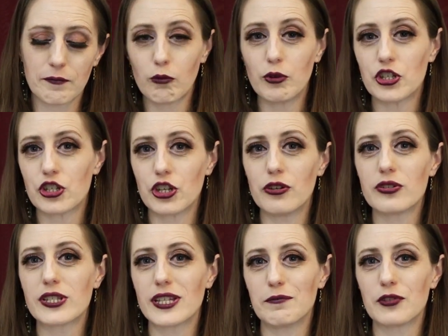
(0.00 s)
which
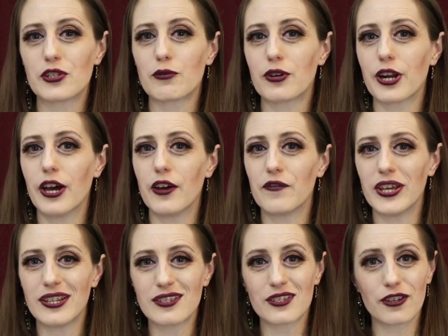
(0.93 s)
shows some sort of
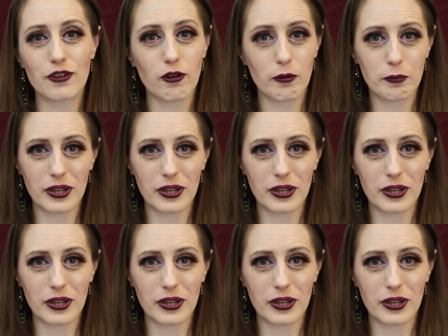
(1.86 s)
insert or